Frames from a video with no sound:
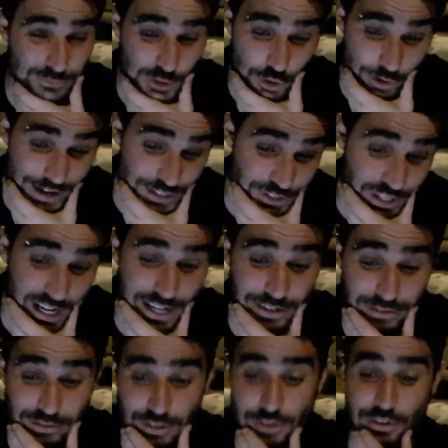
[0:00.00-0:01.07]
Great side.
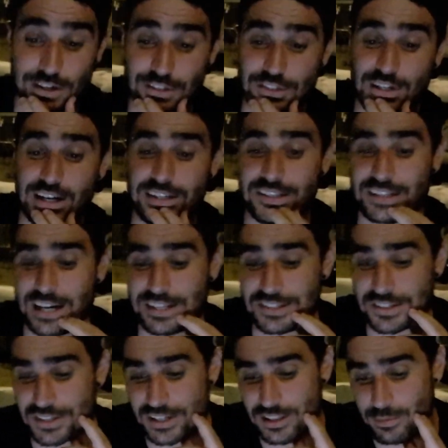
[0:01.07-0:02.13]
Great side. Sad
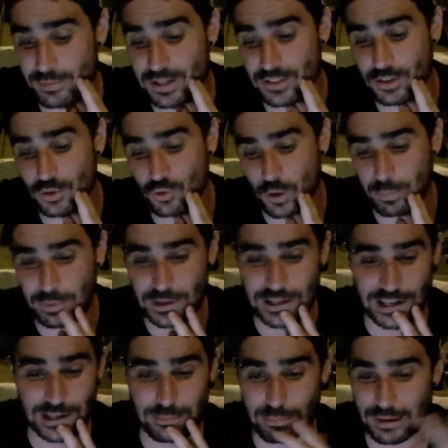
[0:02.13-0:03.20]
to see them hit the drop
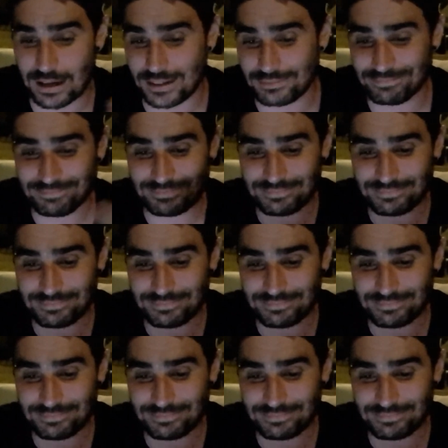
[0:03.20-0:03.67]
again. But